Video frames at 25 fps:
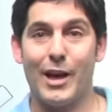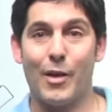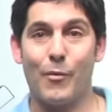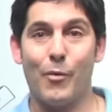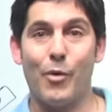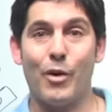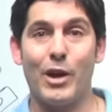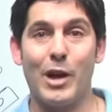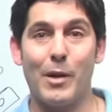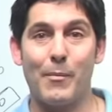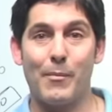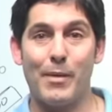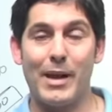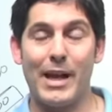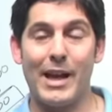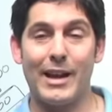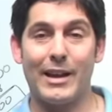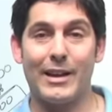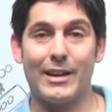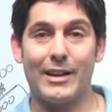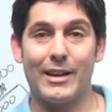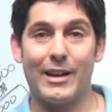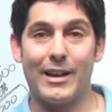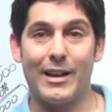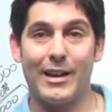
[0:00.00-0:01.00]
We'll come
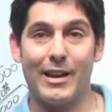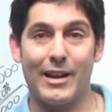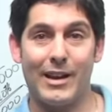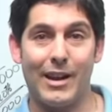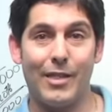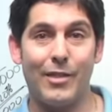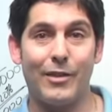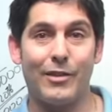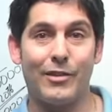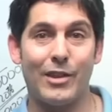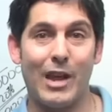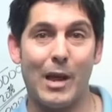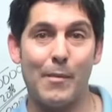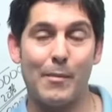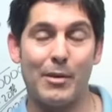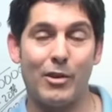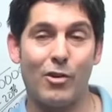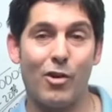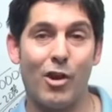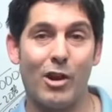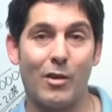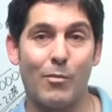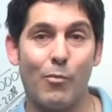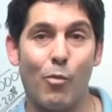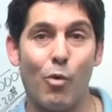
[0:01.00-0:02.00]
back another time and
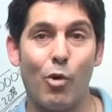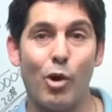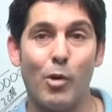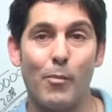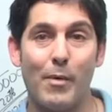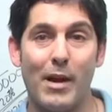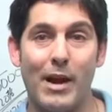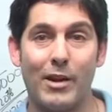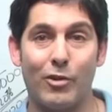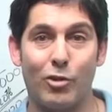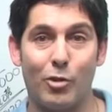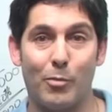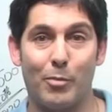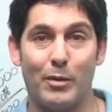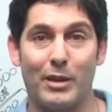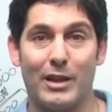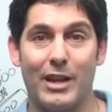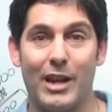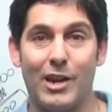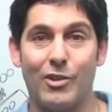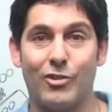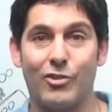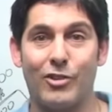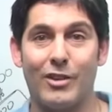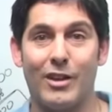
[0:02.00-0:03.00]
talk more about
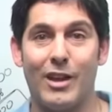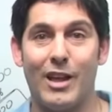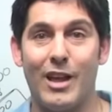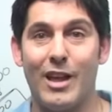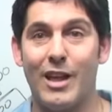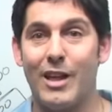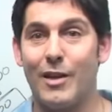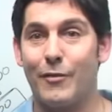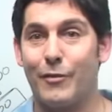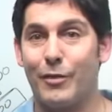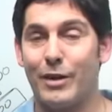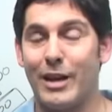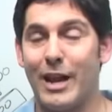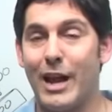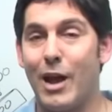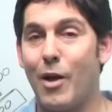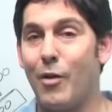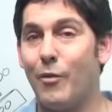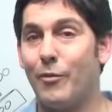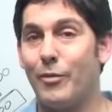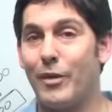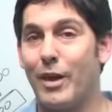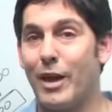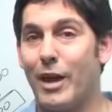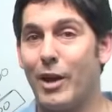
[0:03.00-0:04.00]
duplication. For
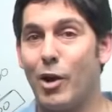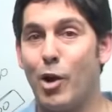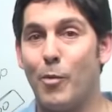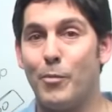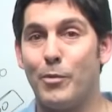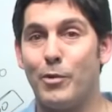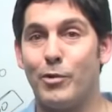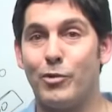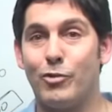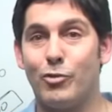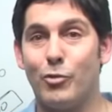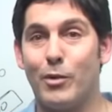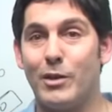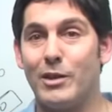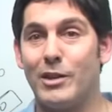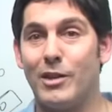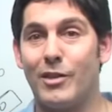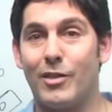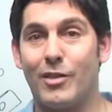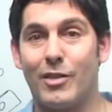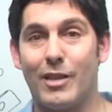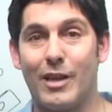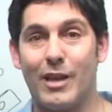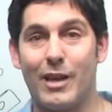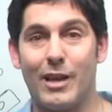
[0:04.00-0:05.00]
now, I hope you enjoyed
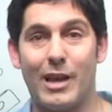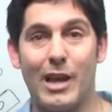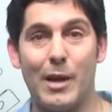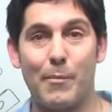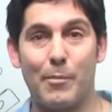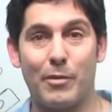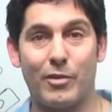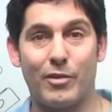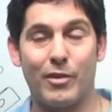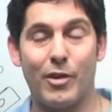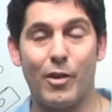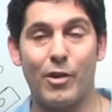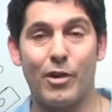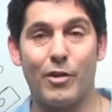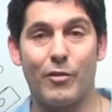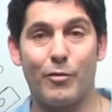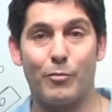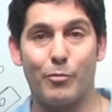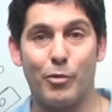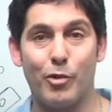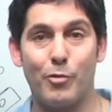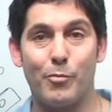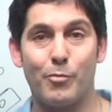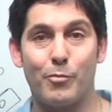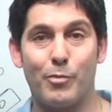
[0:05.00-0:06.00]
this episode of
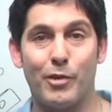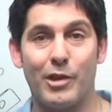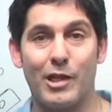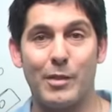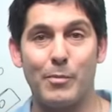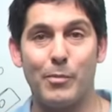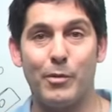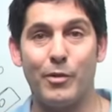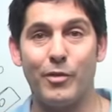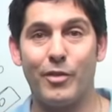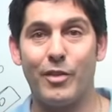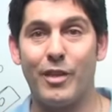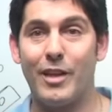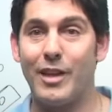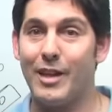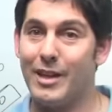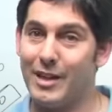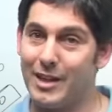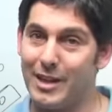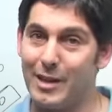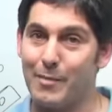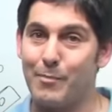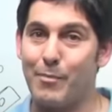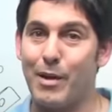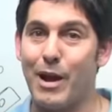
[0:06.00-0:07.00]
Proven Principles,
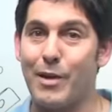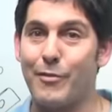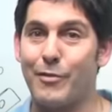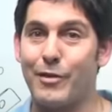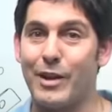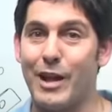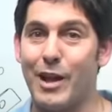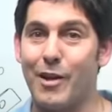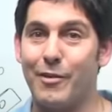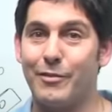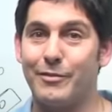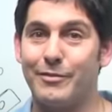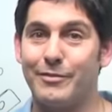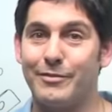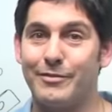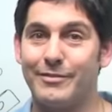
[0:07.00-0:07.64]
and bye for now.